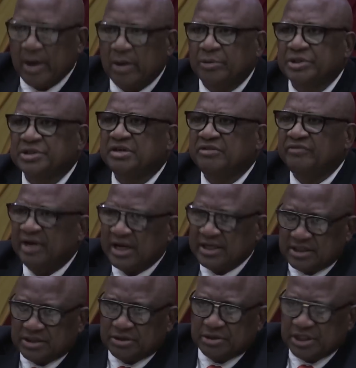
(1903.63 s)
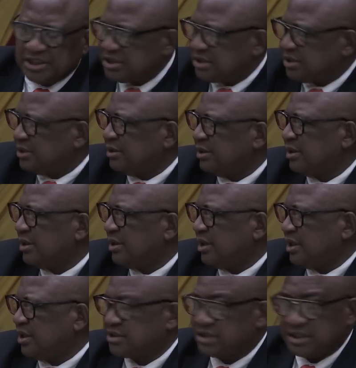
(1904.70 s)
who is giving us a donation,
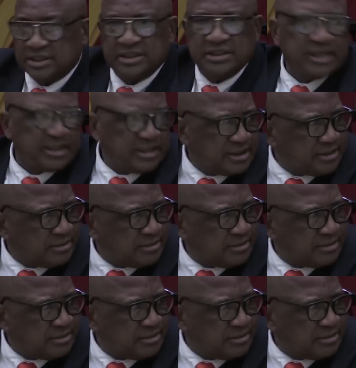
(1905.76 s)
is receipted.